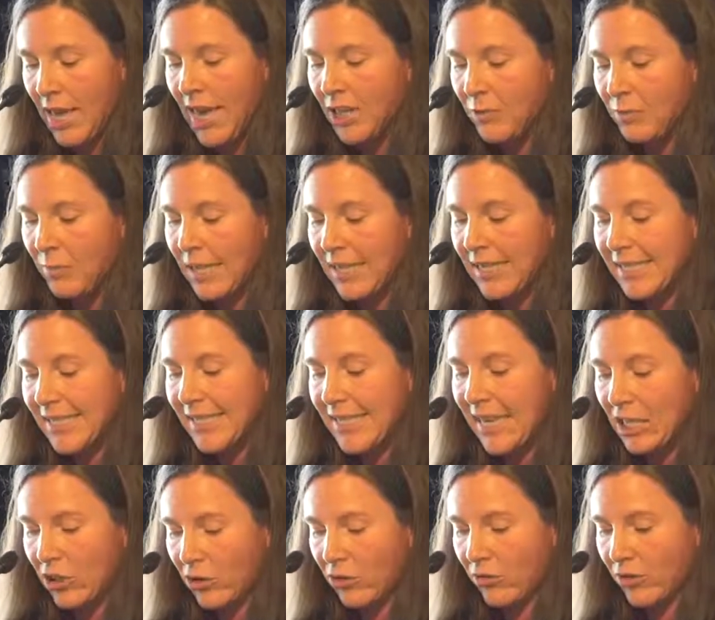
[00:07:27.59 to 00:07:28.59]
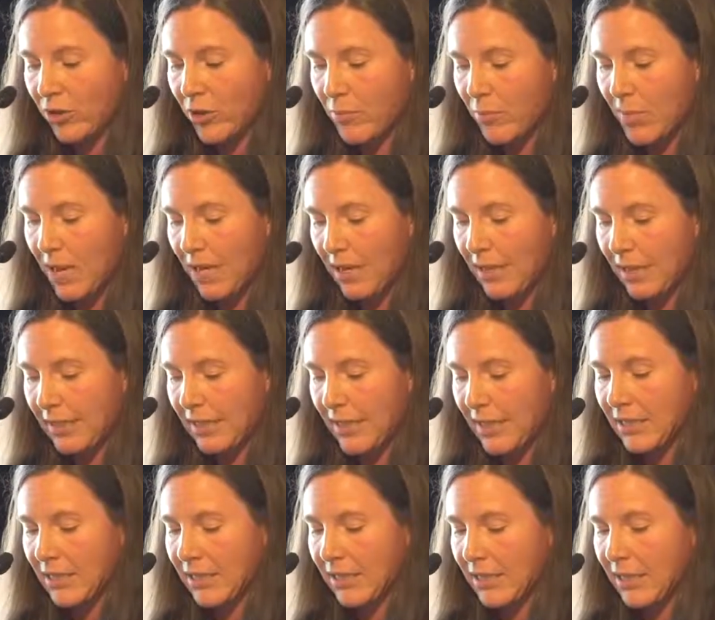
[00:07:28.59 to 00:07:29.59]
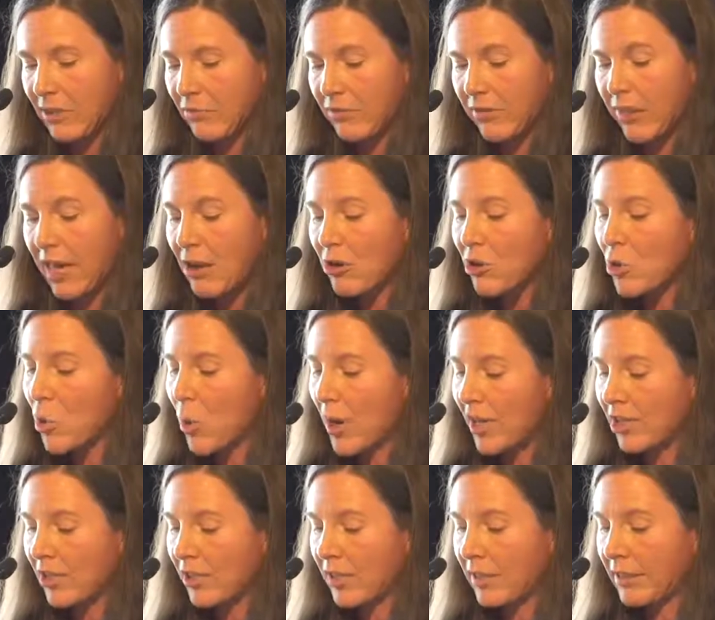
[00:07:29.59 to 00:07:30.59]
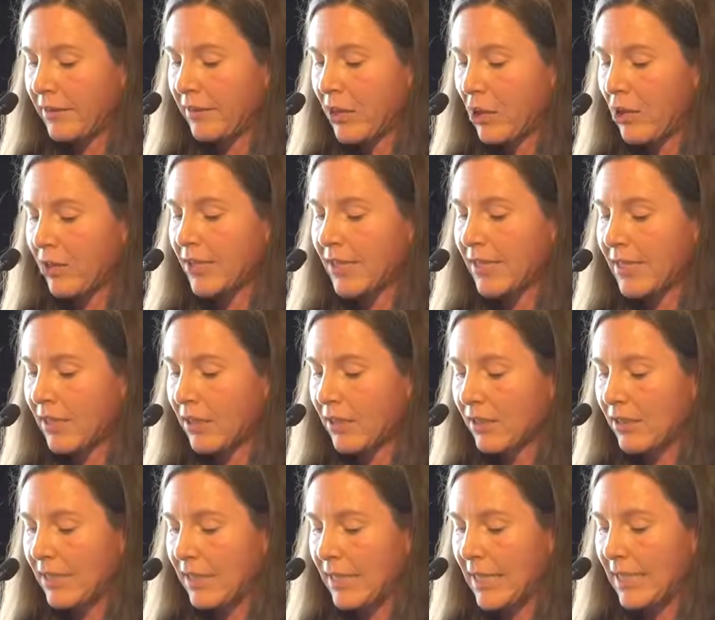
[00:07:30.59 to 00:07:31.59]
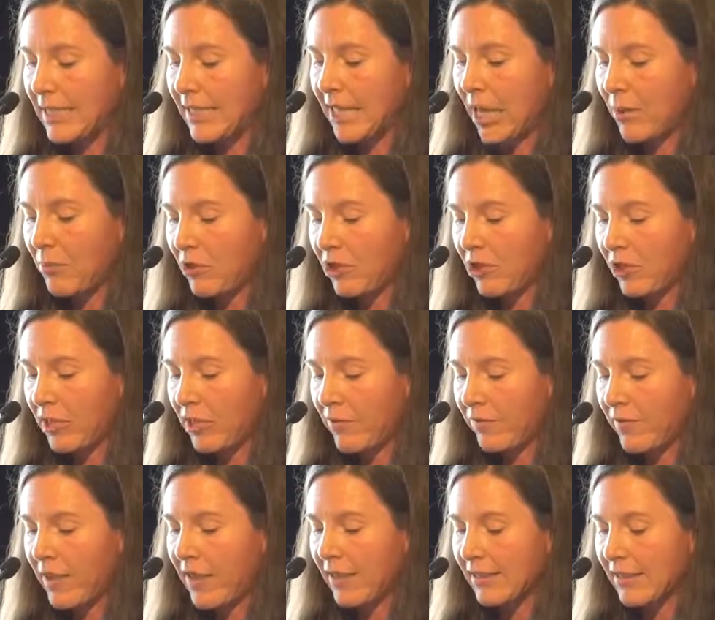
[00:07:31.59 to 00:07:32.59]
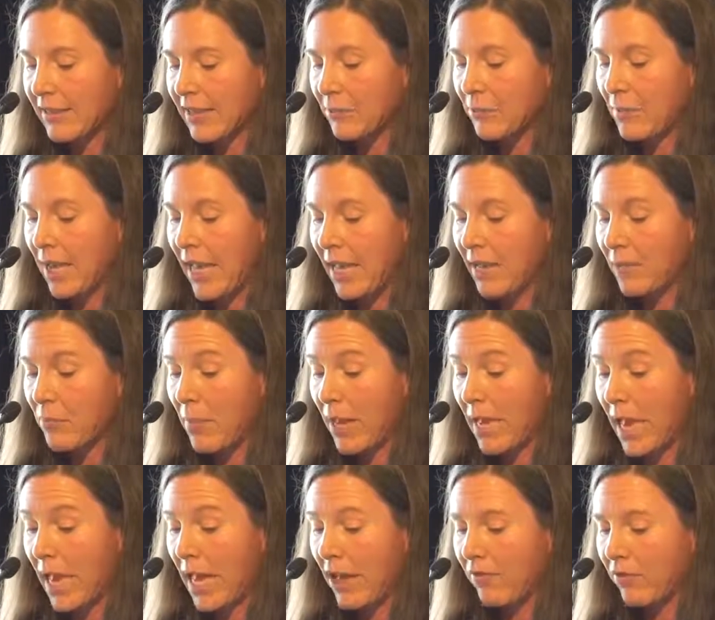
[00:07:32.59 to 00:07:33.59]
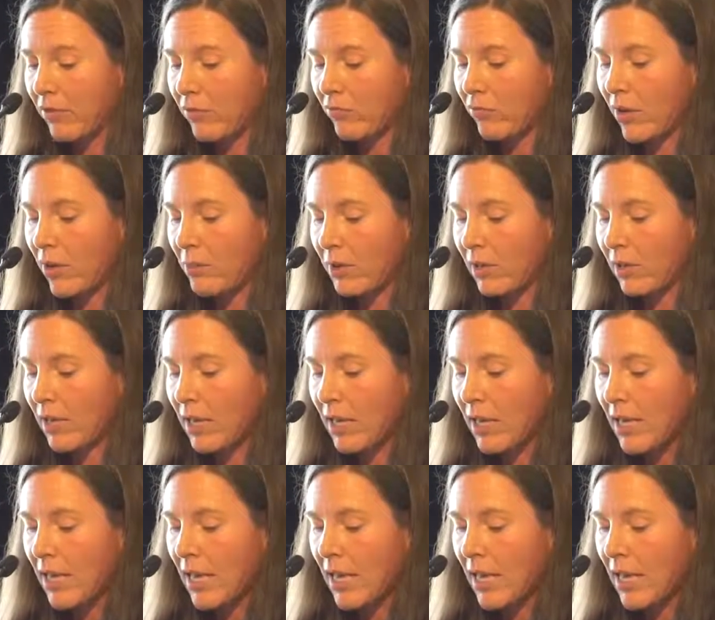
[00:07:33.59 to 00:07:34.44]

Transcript: as being central to male identity without questioning the hostility and damaging effects this may have on women,